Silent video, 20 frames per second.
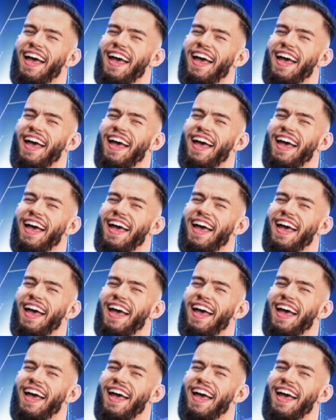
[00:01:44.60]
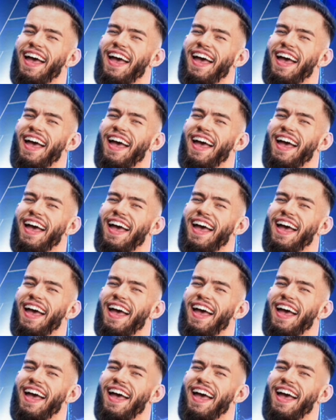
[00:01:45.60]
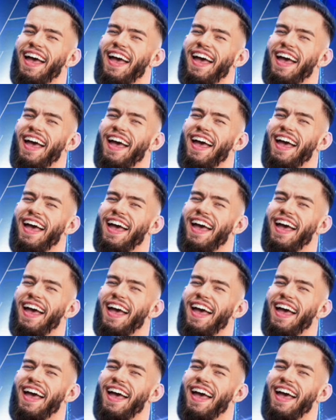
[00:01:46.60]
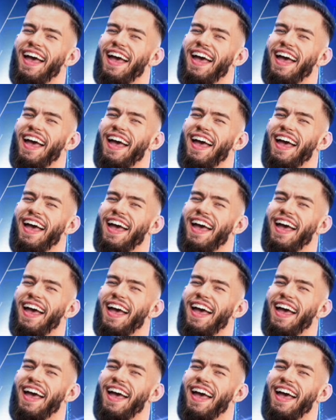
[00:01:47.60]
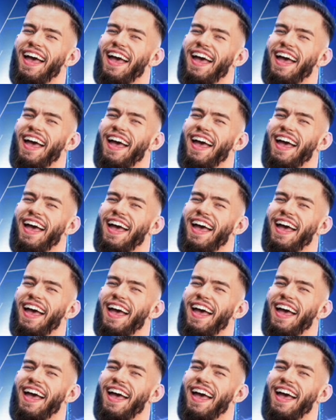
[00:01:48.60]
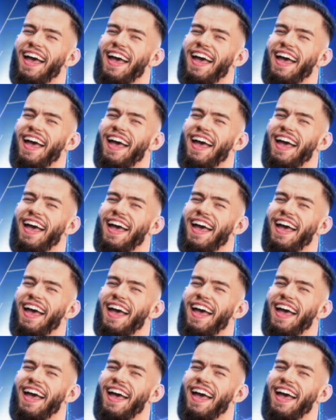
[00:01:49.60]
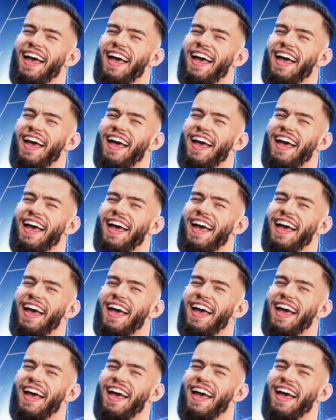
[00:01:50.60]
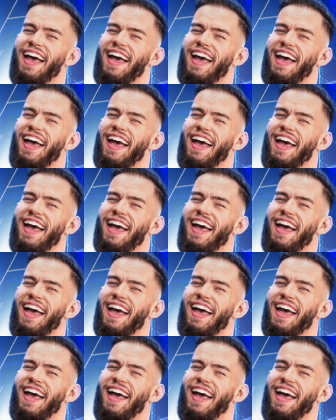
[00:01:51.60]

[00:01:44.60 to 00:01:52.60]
(not speaking)